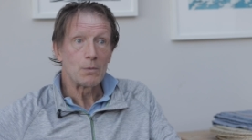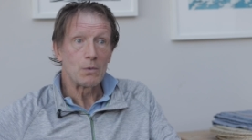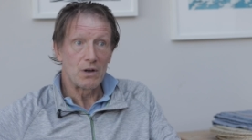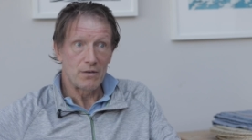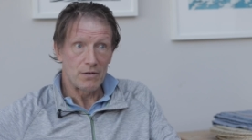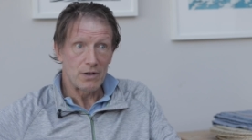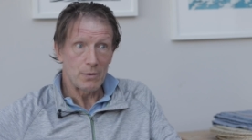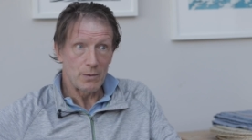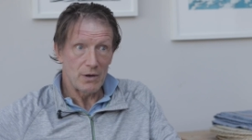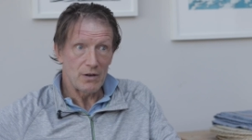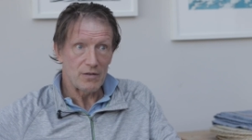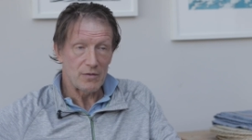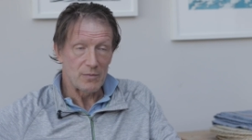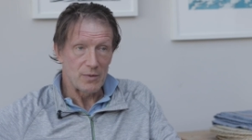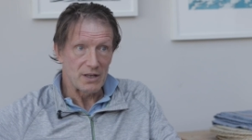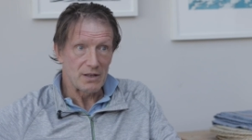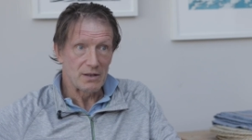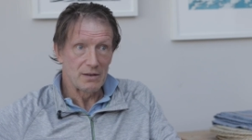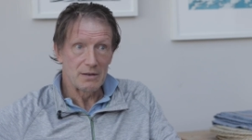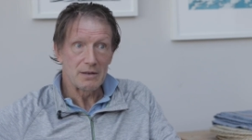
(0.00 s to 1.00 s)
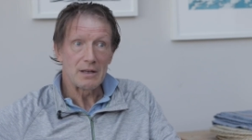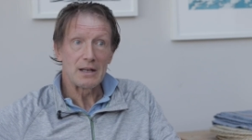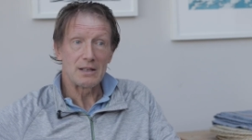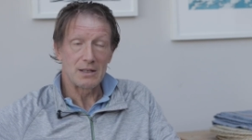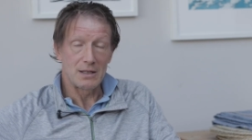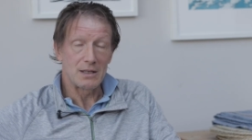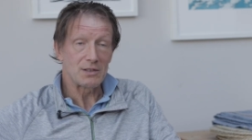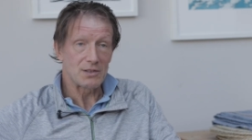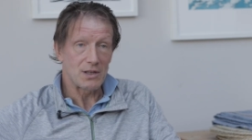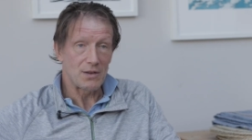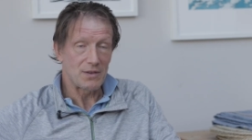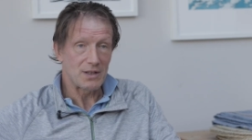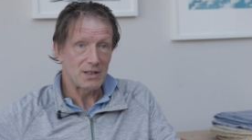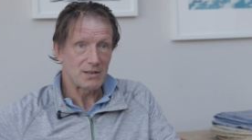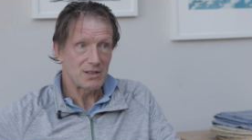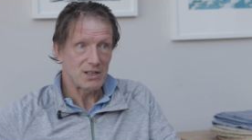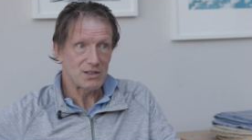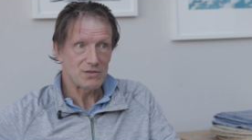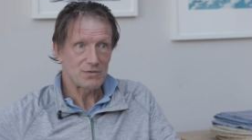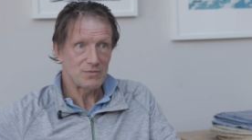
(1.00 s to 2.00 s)
it worked very well for me, as I think
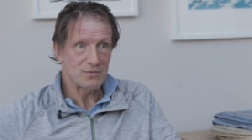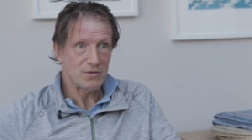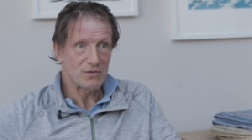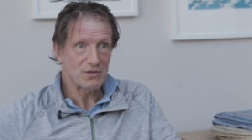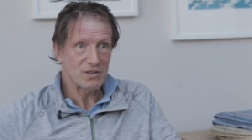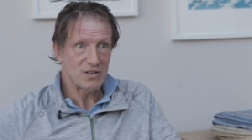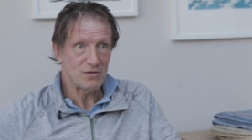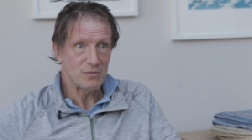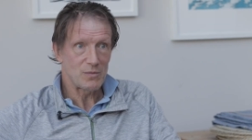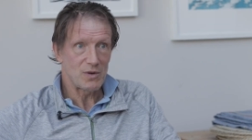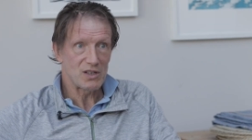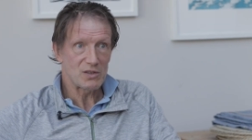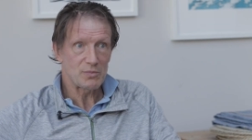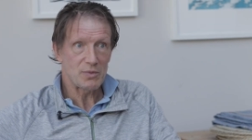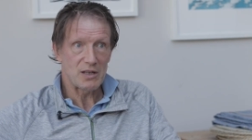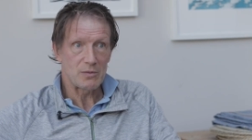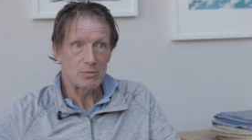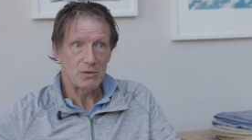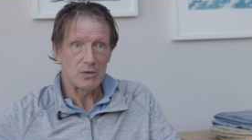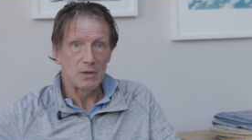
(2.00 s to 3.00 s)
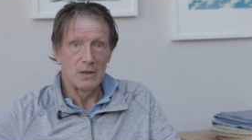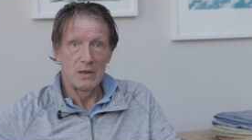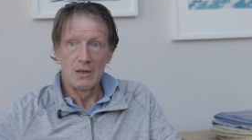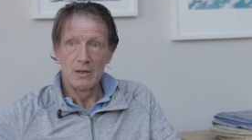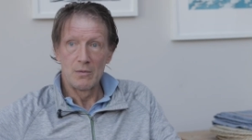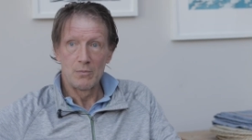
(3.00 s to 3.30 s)
it does obviously for most people.